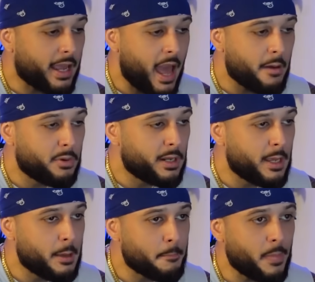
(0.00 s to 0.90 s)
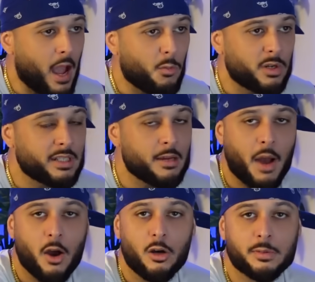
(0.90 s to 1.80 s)
happening, I wouldn't get
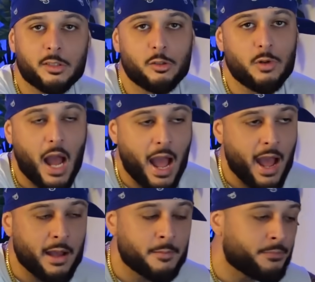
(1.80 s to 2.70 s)
my hopes too high.